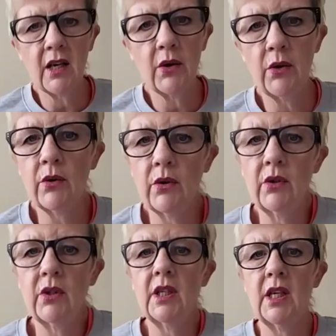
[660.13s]
So,
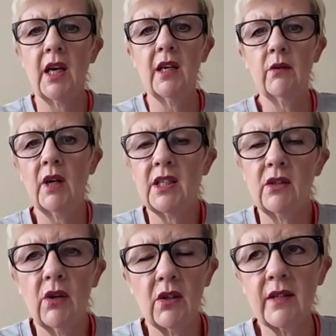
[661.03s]
I do
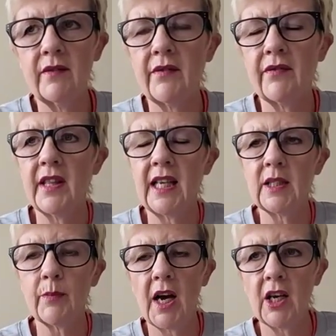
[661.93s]
lots of different things,
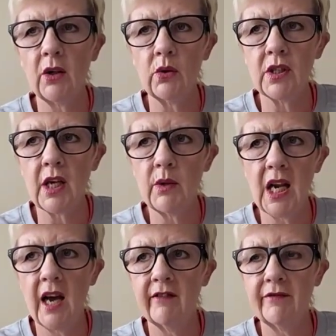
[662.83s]
but I also
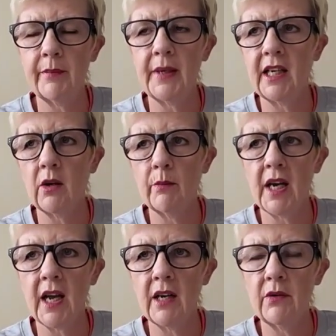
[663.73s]
love being on
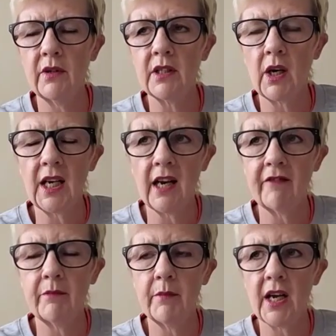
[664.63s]
my own. So I love
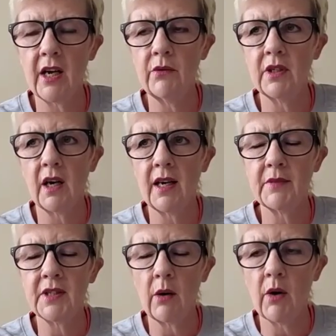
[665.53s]
my own time.
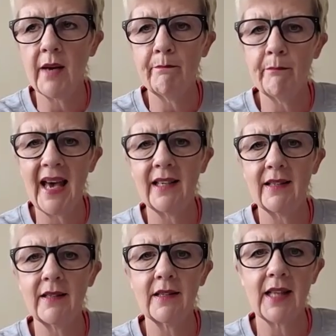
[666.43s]
So I
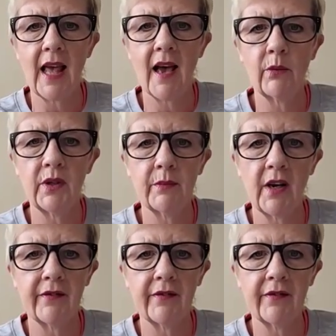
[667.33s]
balance that with my